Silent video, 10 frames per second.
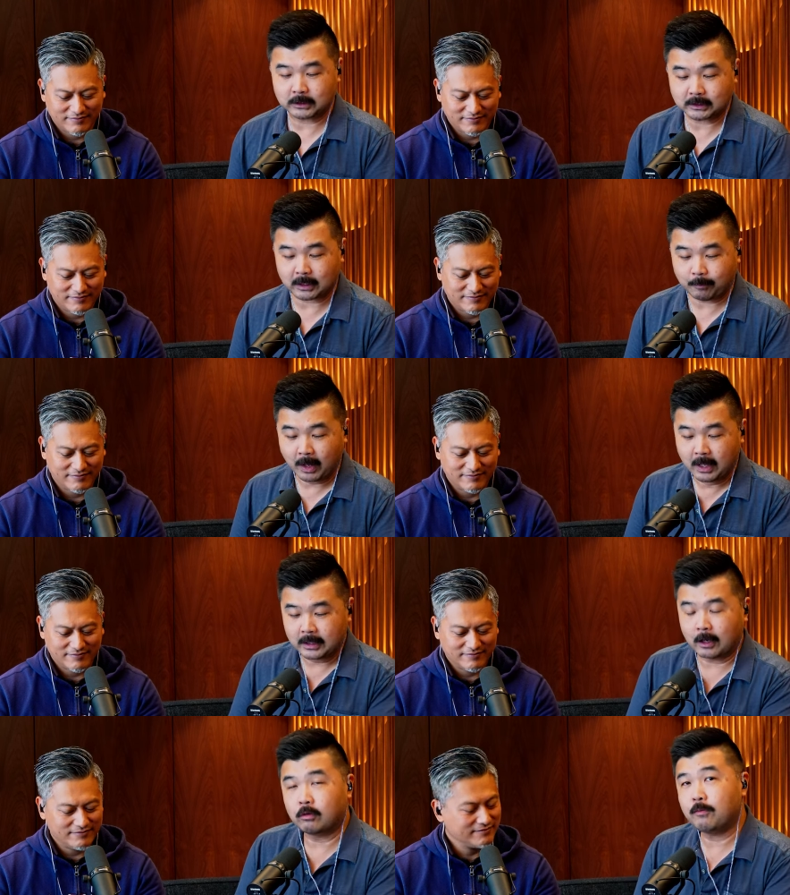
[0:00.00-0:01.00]
Speaker 1: system.
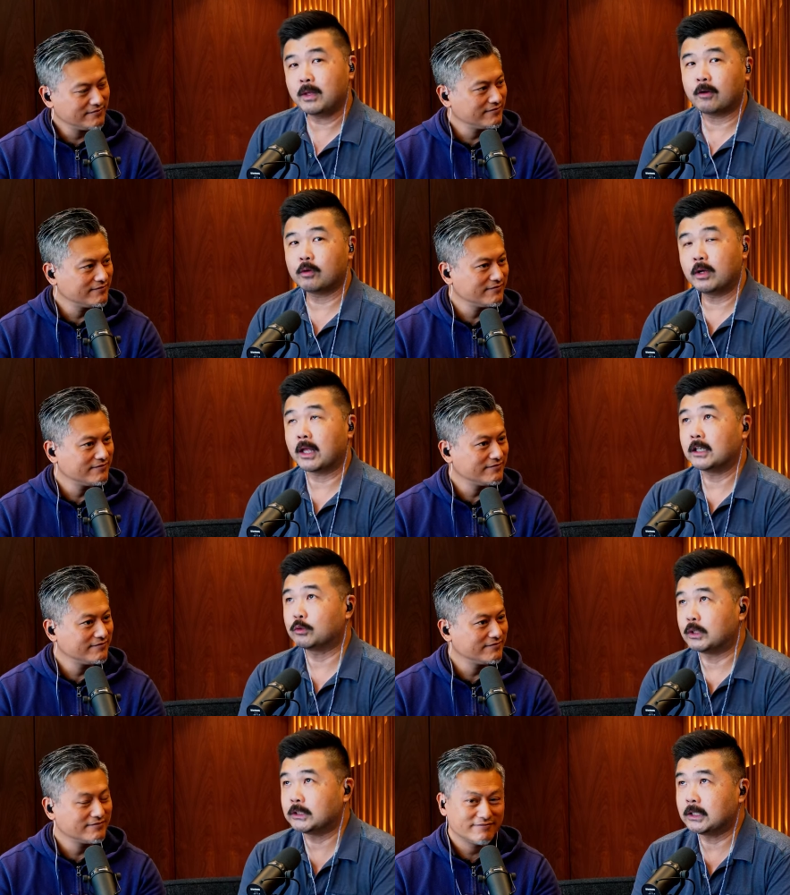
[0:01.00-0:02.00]
Now, with me every week
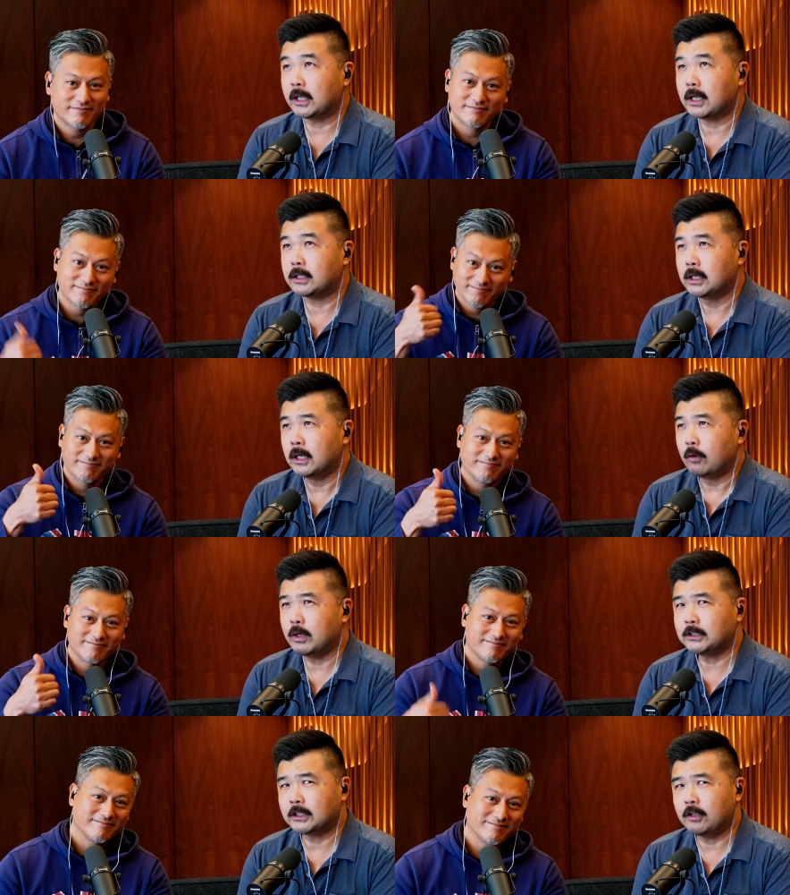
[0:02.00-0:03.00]
is Winston. And
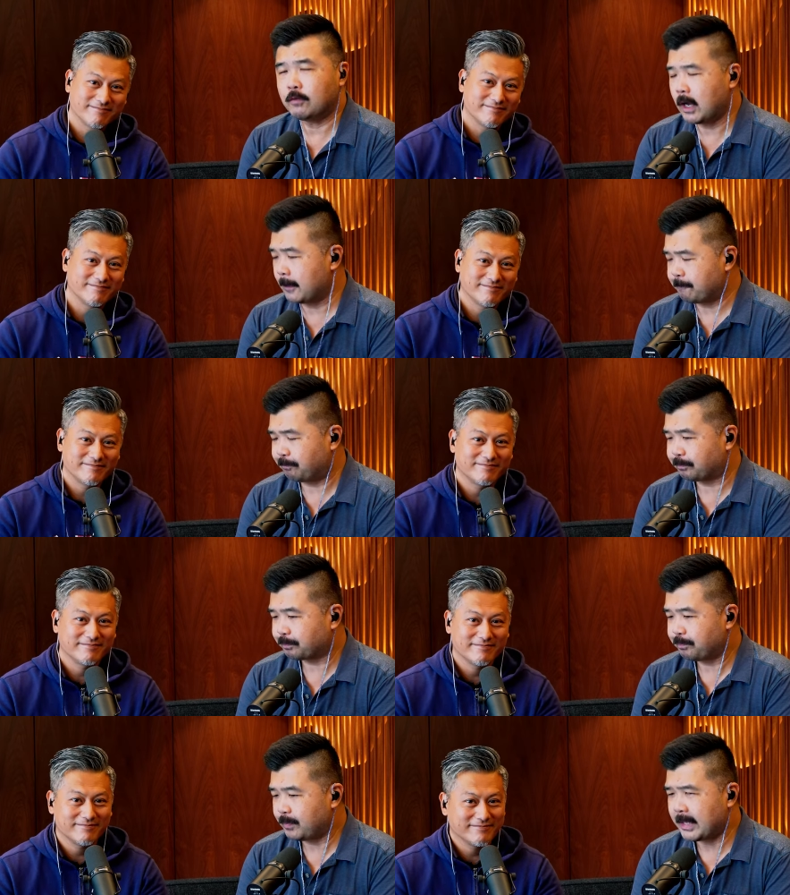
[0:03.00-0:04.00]
Winston, you've got
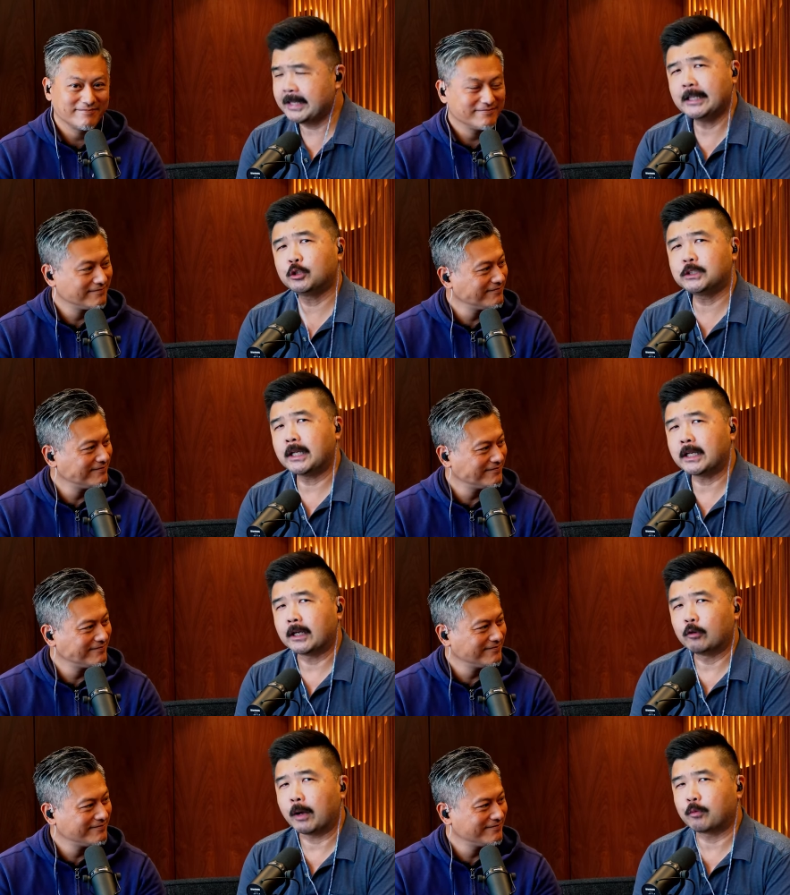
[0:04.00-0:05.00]
an
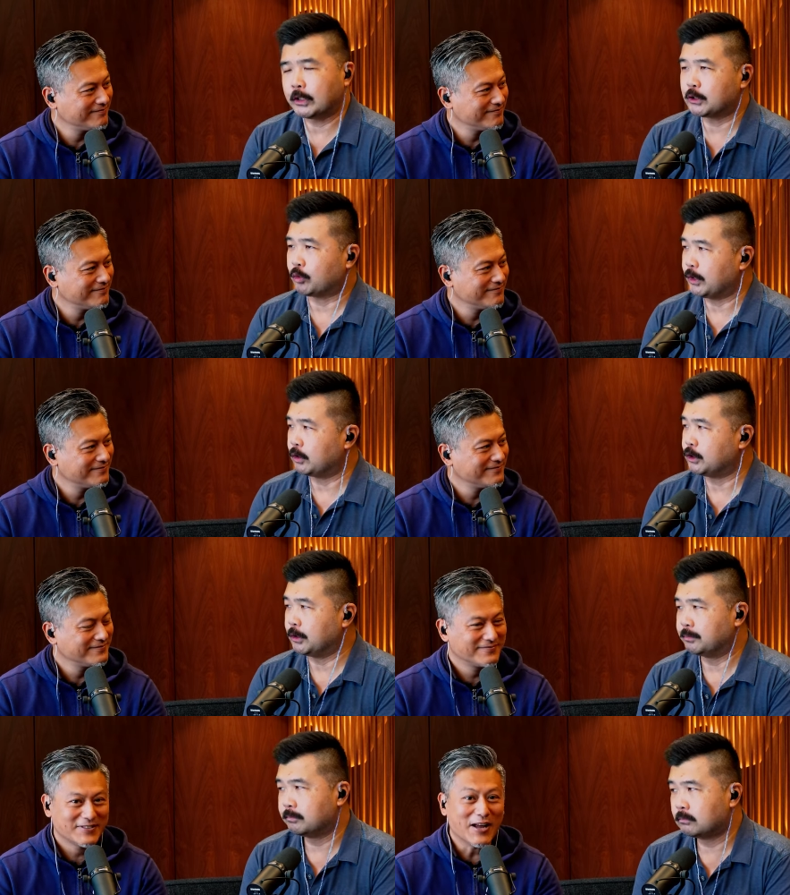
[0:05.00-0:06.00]
interesting upgrade story, don't
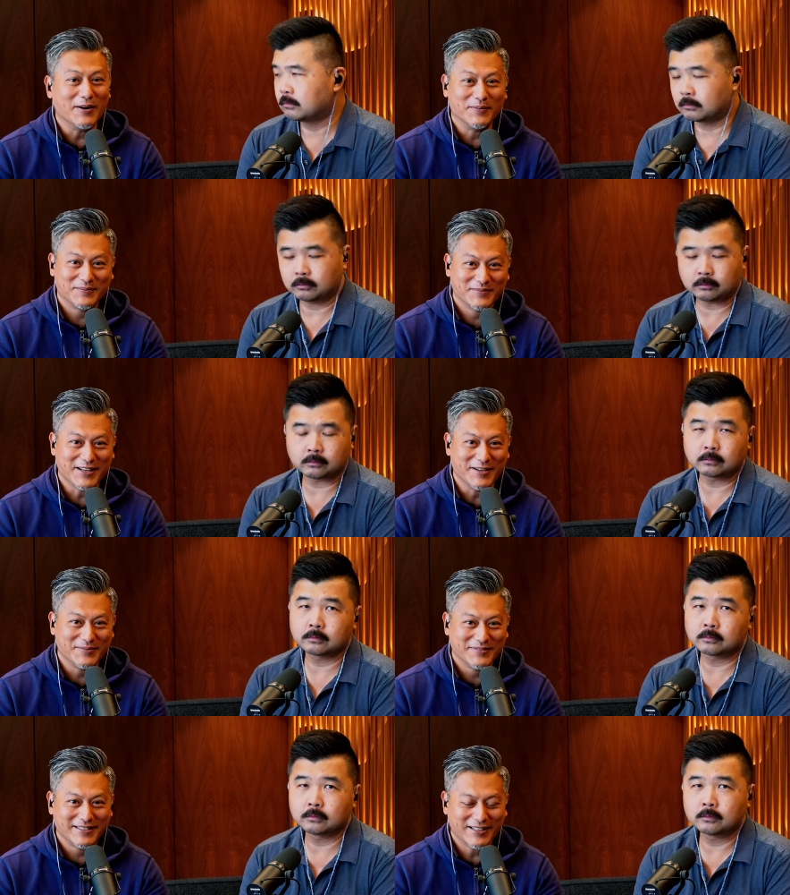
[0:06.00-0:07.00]
you?
Speaker 2: Yeah, yeah.
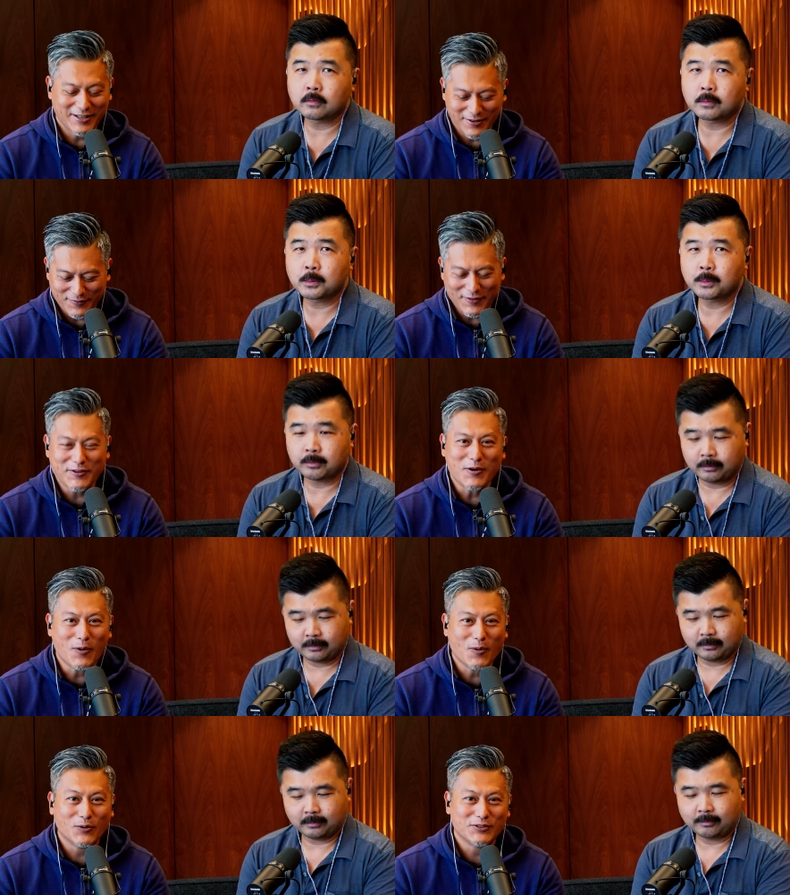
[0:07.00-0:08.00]
A very
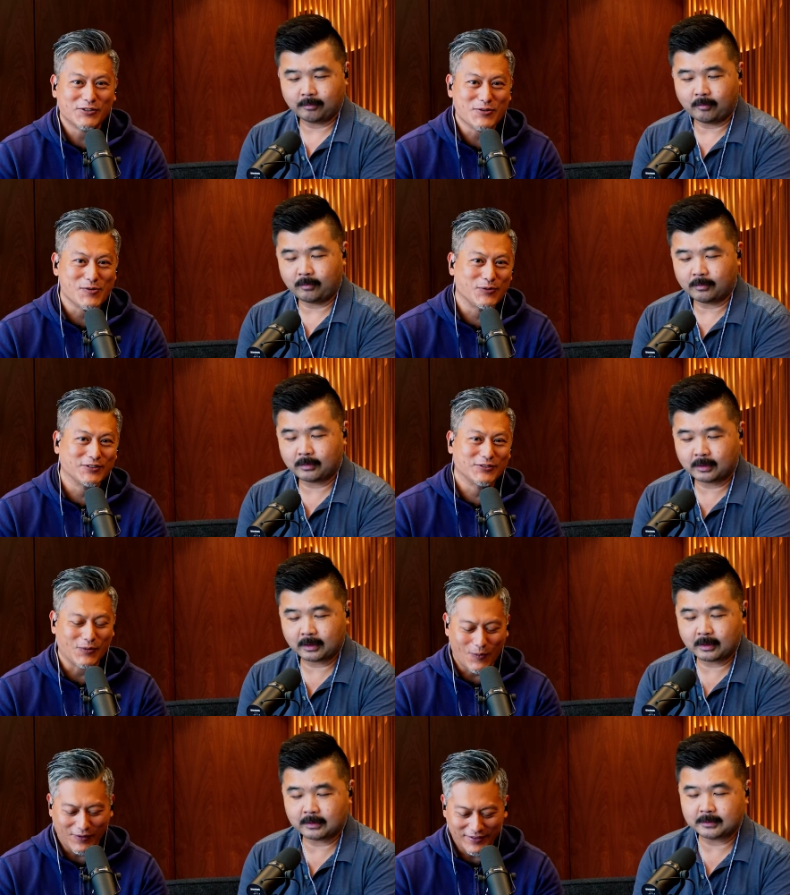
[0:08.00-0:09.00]
old school
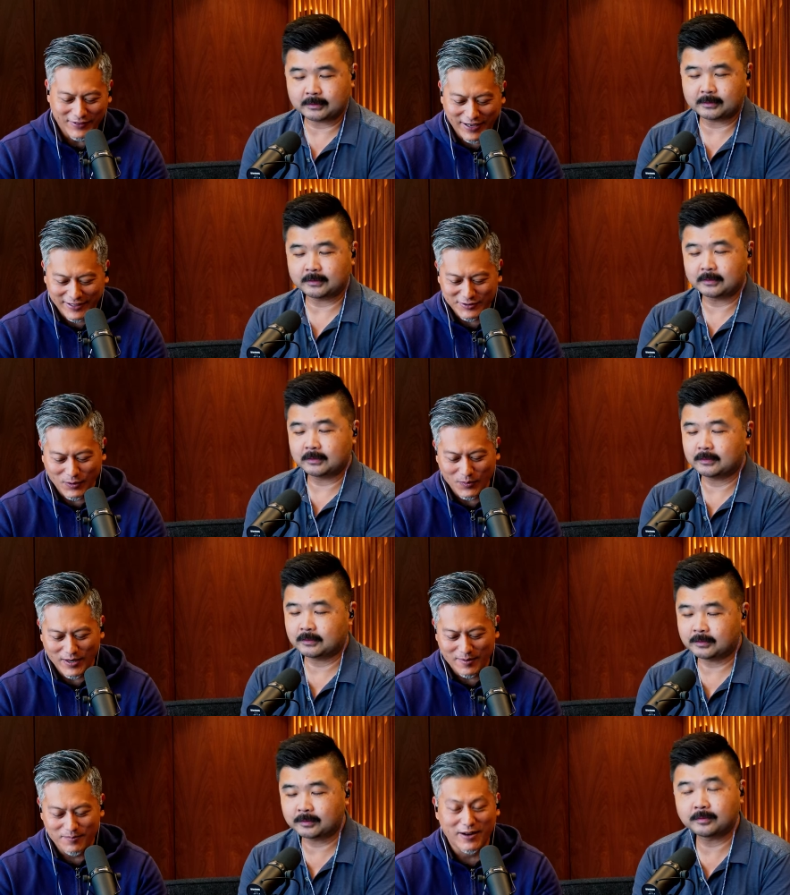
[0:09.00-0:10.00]
story. Okay, so
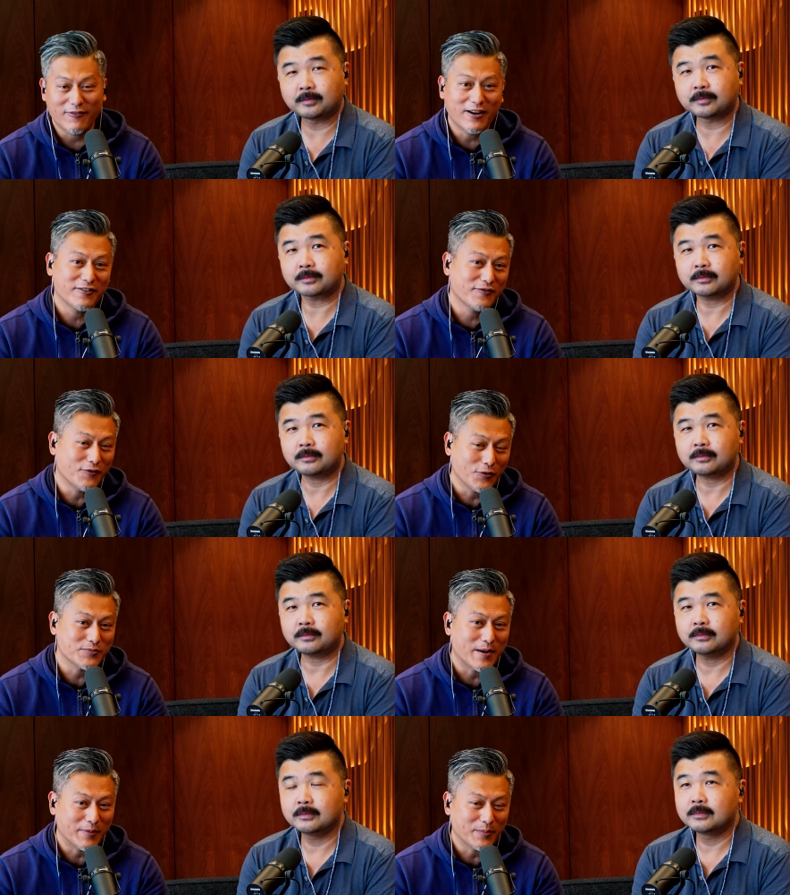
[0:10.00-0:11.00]
uh, my very
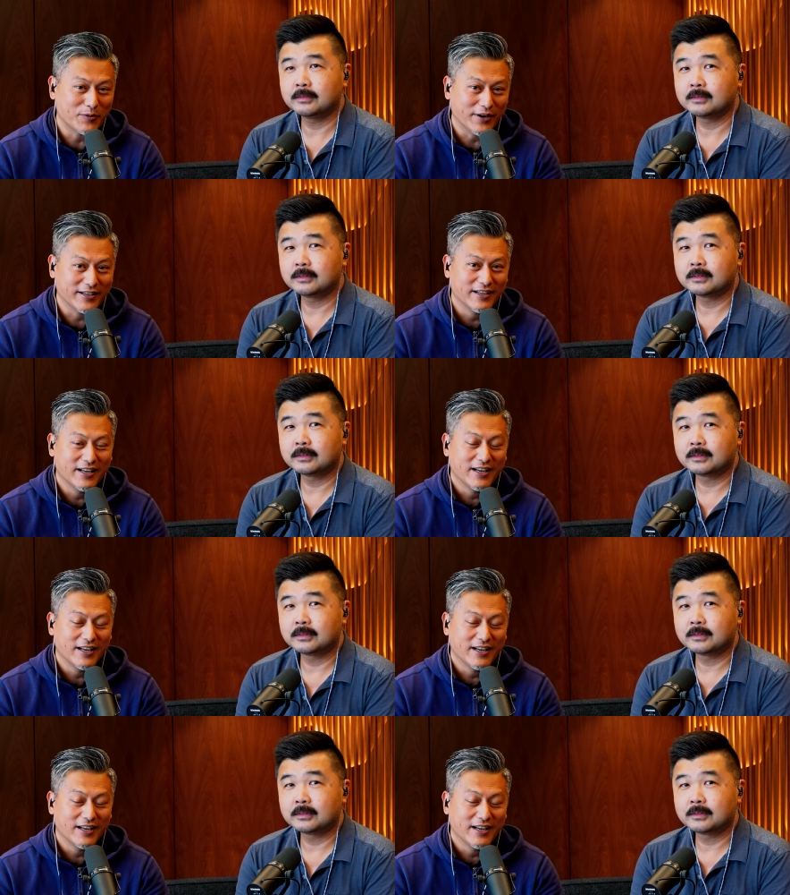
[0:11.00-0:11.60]
first memory upgrade